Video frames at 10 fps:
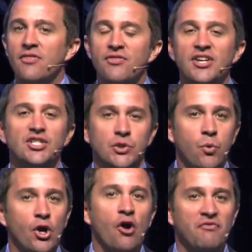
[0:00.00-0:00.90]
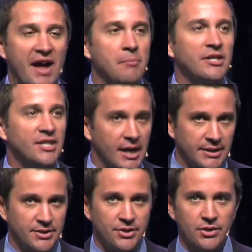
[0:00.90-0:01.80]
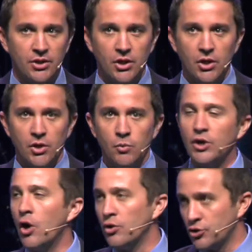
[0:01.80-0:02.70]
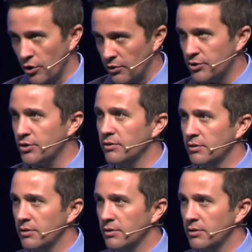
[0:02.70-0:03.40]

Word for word: this is what our family does. We go to church.